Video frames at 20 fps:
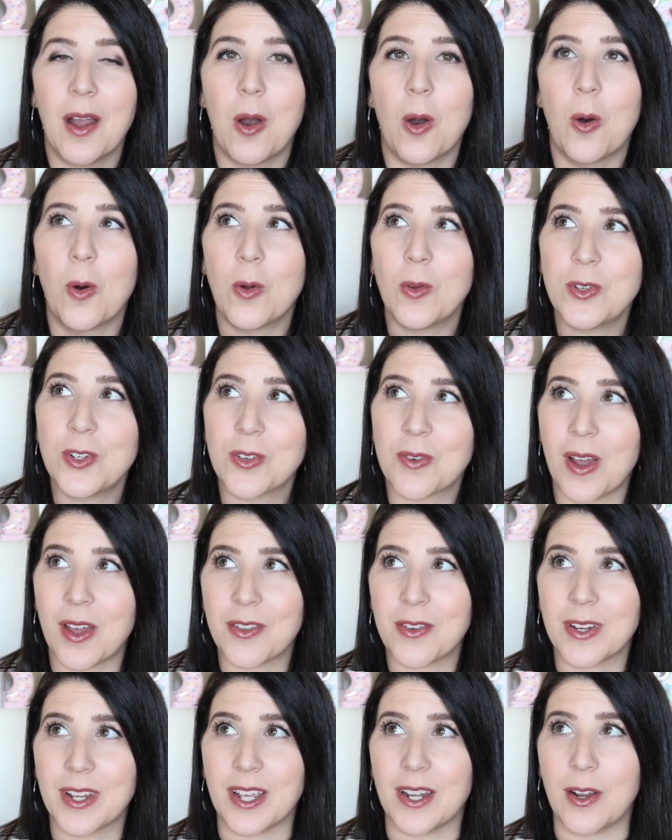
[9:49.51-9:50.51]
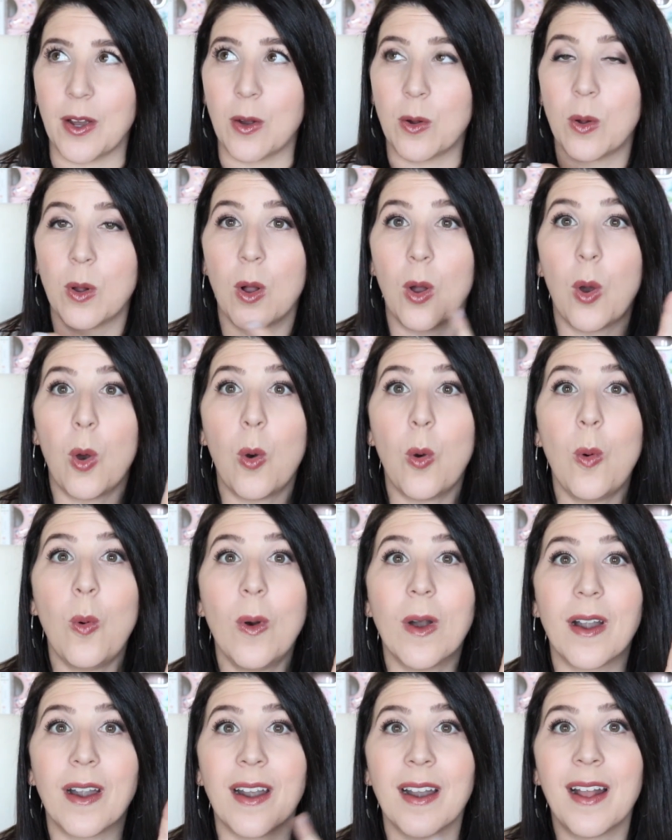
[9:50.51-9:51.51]
hold your other kiddo
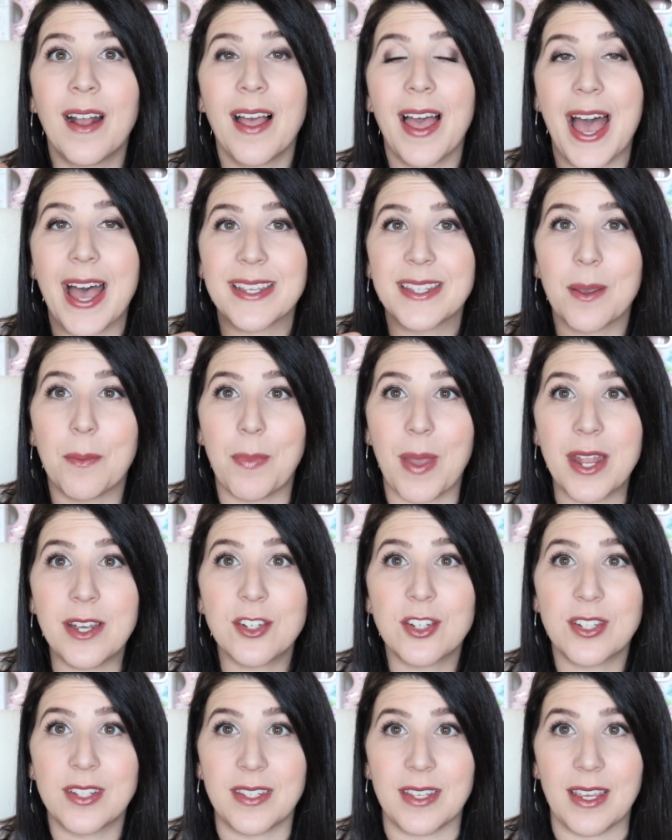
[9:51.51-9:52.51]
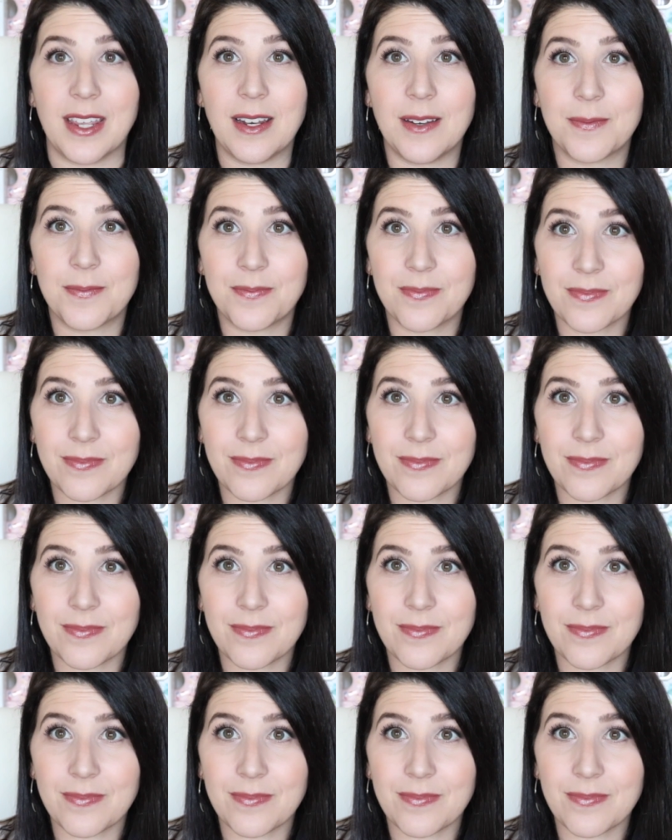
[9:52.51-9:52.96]
or has a bench seat